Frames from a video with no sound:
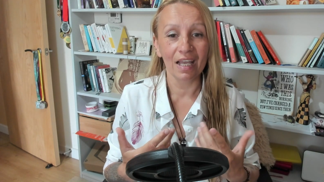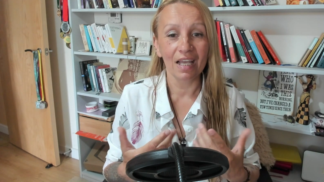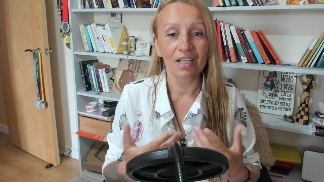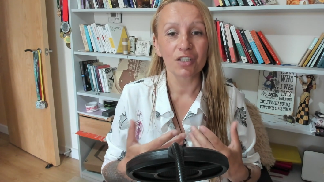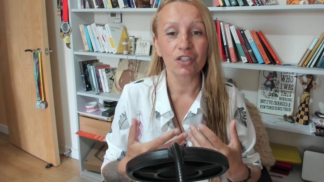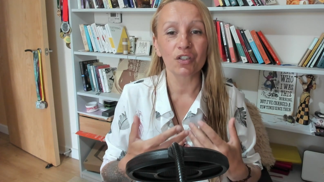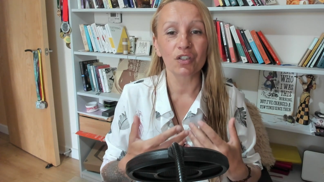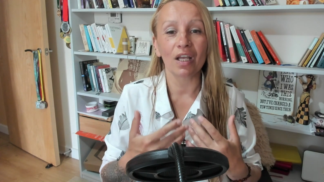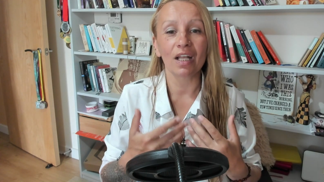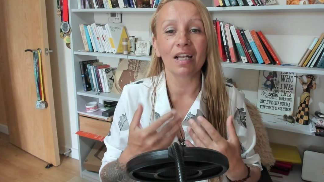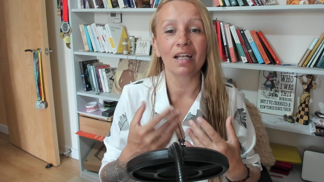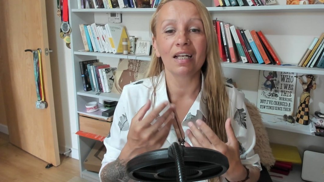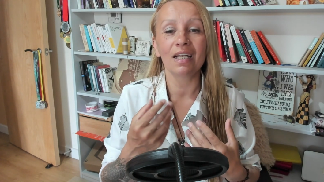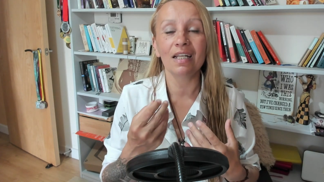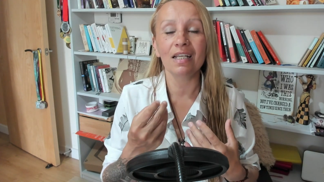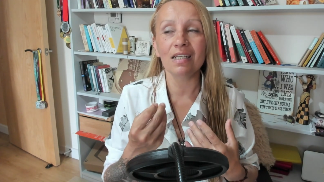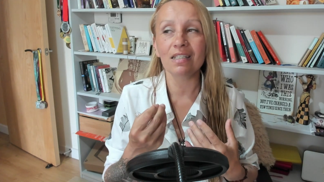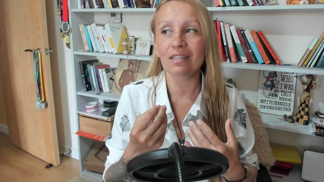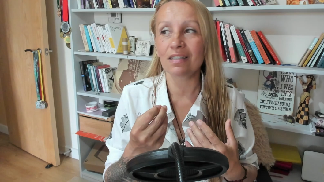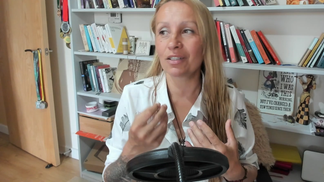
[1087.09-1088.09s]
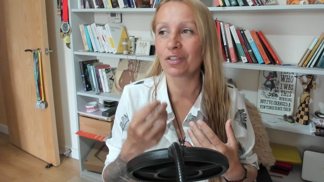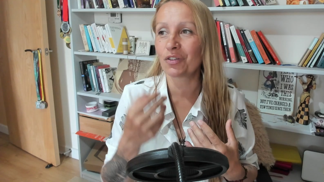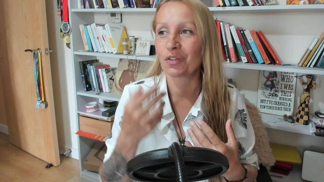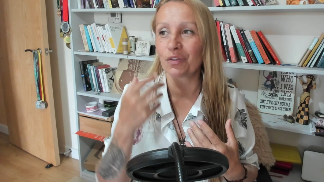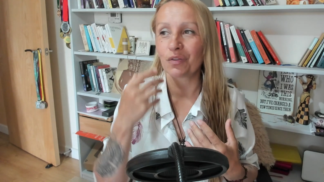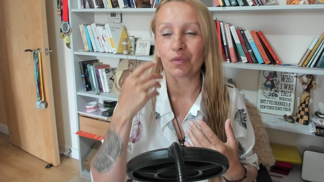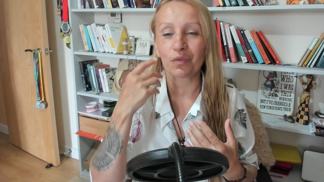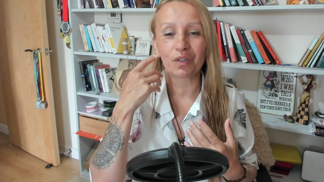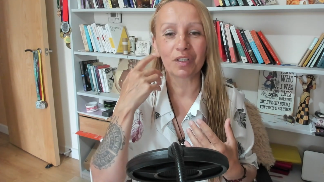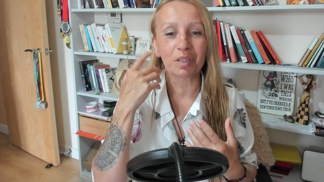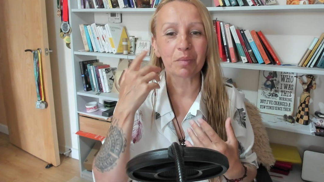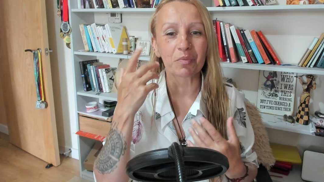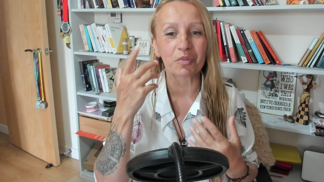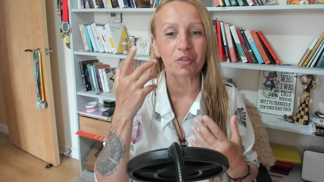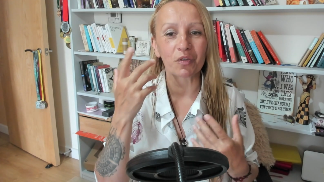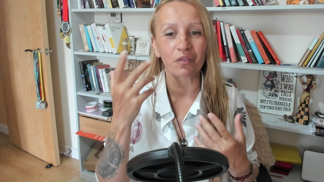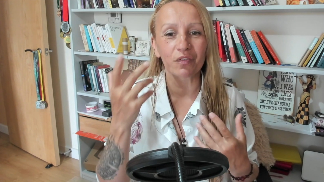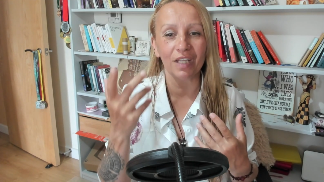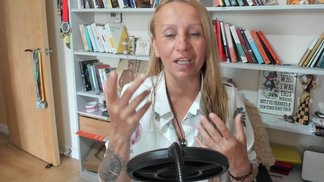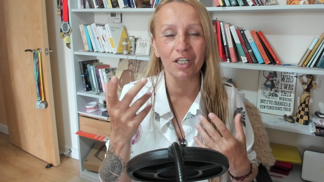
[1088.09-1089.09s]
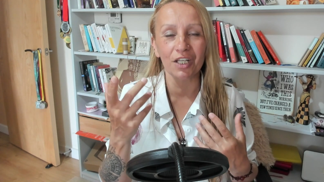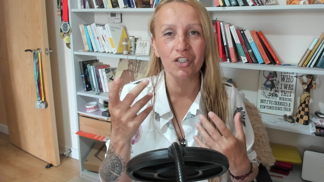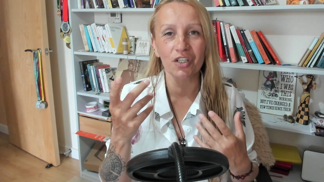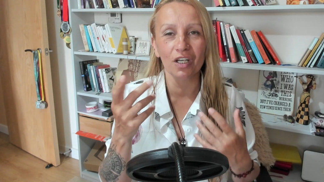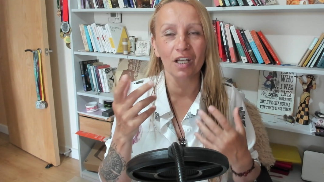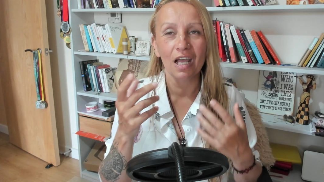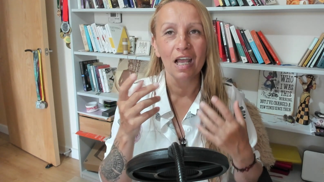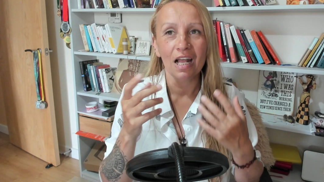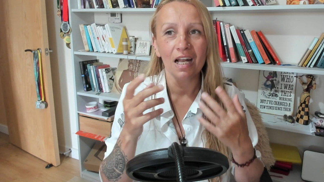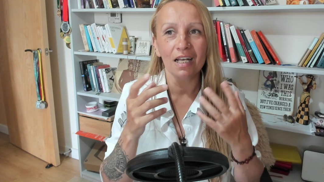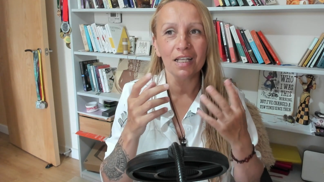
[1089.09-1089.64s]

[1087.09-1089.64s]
So, and listen to the rhythms of nature.